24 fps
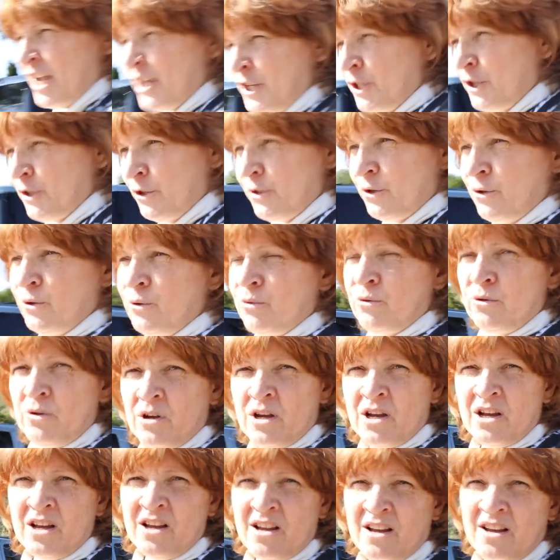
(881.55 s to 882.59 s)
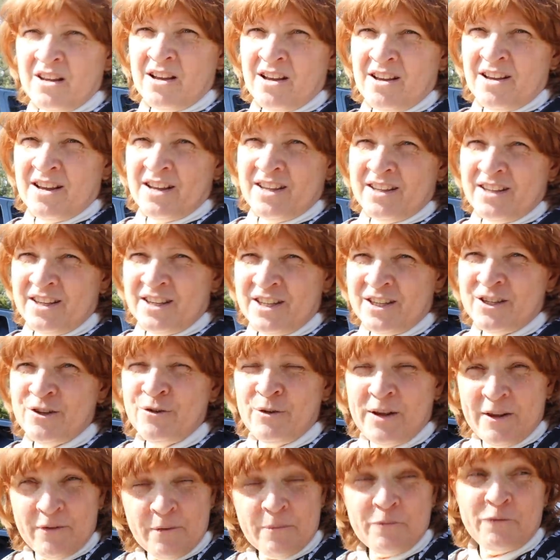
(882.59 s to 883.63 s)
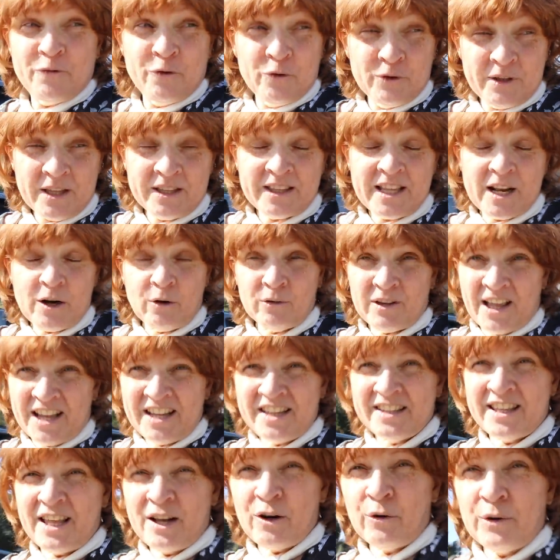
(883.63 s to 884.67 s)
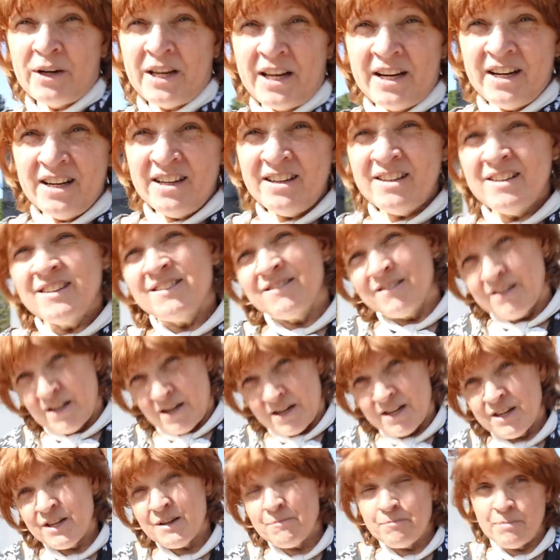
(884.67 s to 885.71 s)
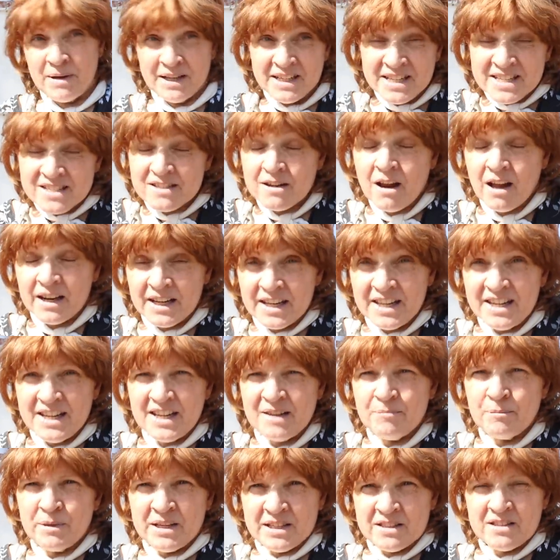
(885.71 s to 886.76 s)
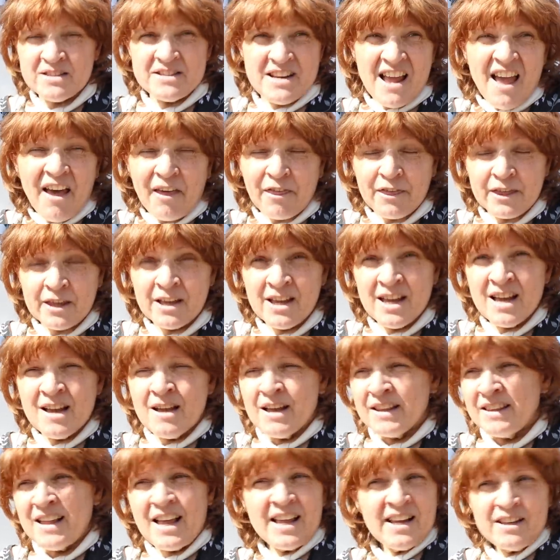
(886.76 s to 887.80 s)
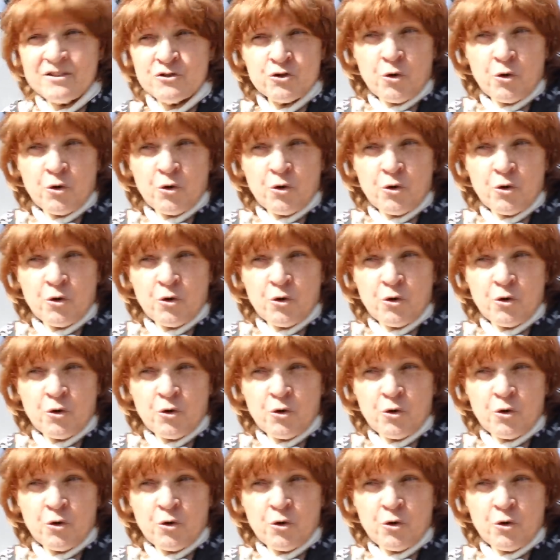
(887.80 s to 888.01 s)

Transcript: you you give them food that they don't like and they don't eat it. Bunnies not eating means death. They yeah.